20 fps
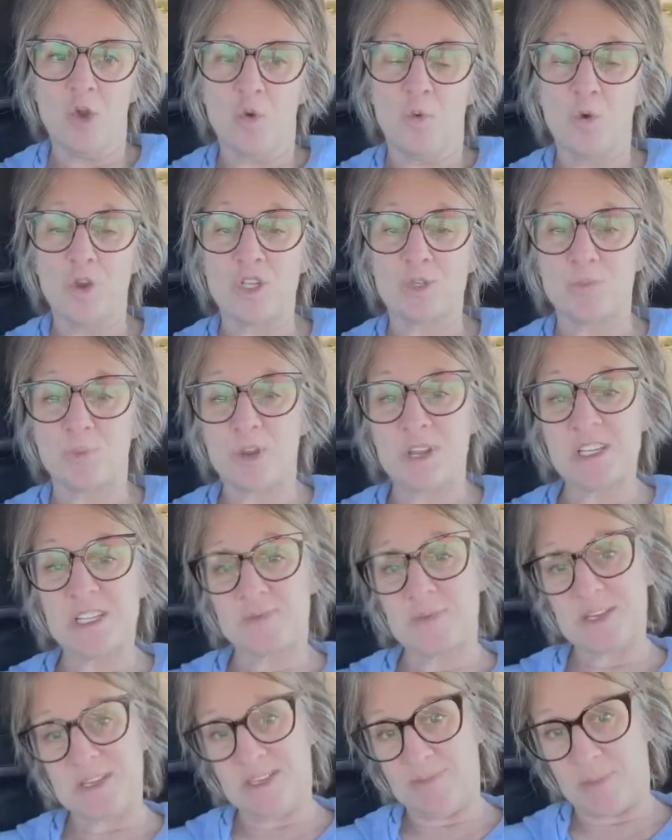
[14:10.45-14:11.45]
Which brings
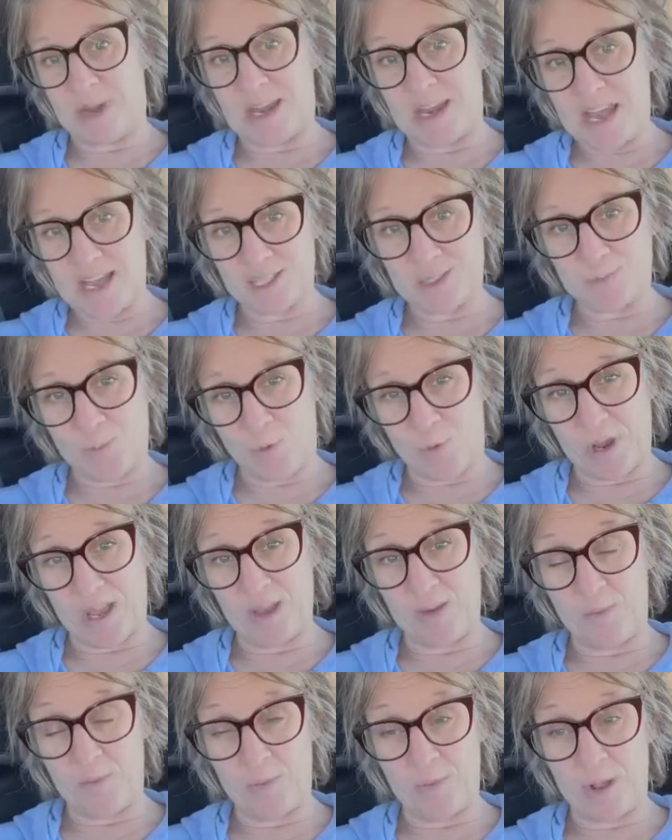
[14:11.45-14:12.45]
me to my next
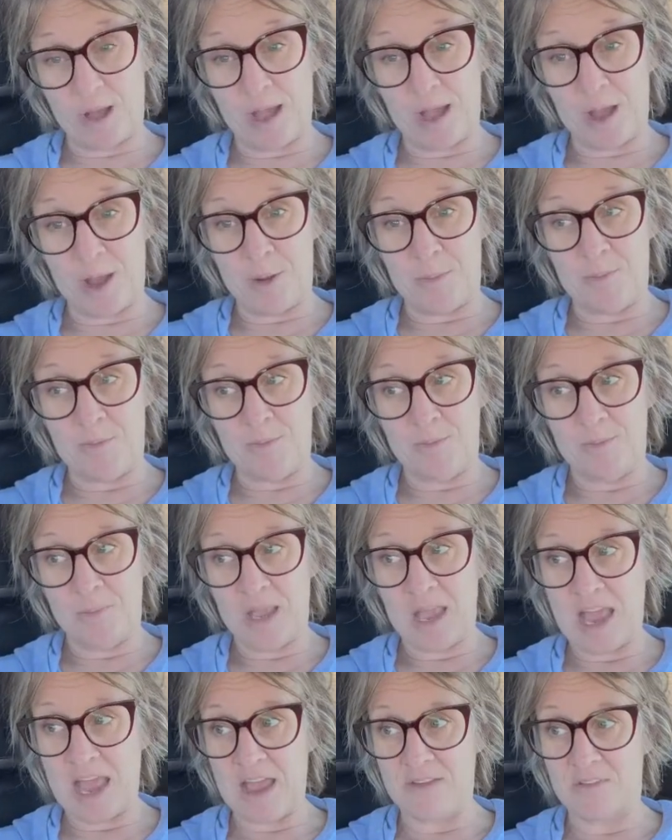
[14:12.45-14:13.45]
point,
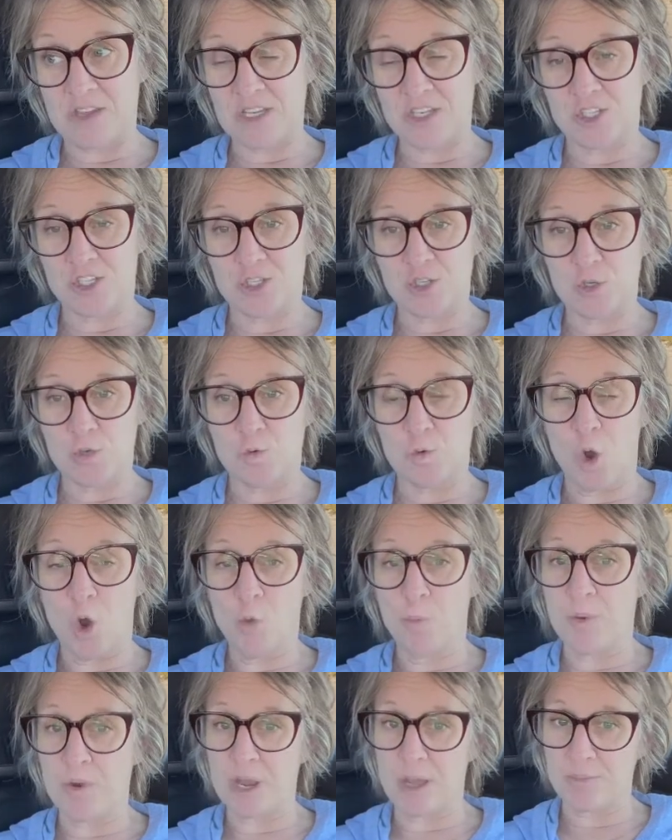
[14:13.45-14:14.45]
having to
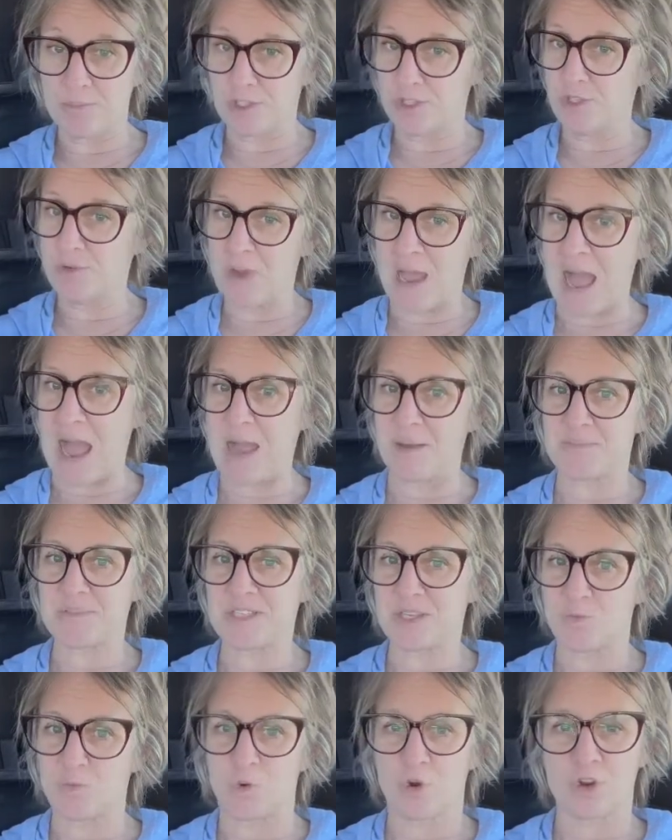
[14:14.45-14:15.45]
open up two
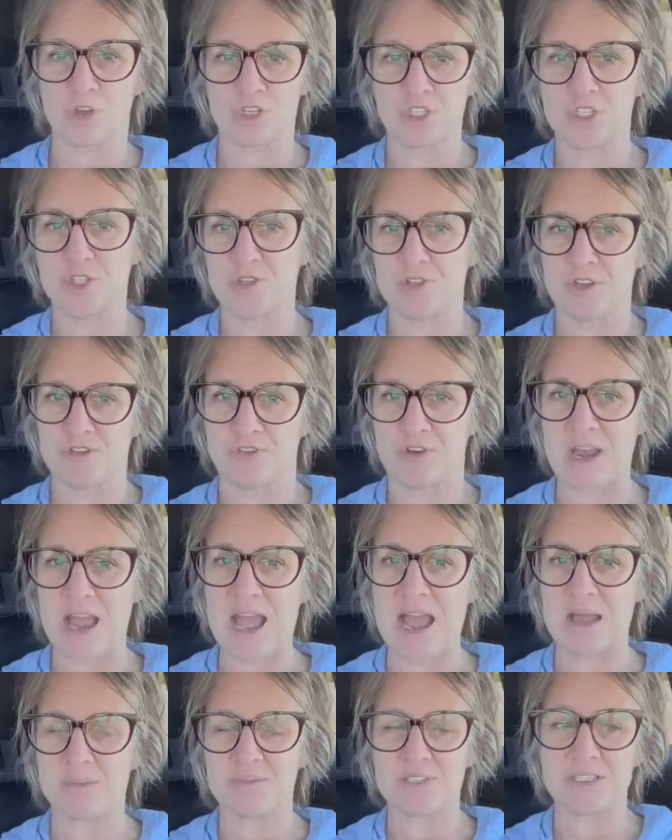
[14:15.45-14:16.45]
apps and work two different
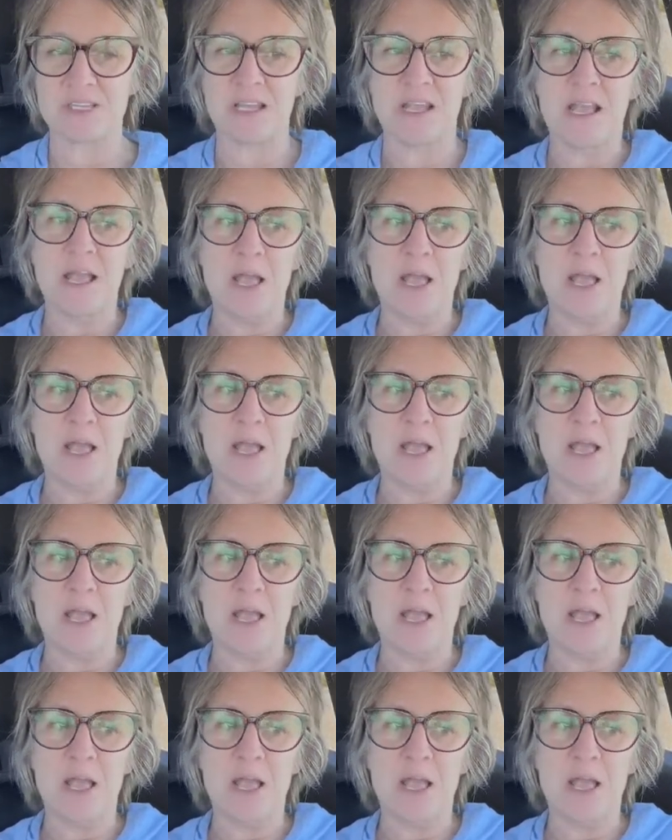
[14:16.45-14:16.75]
apps,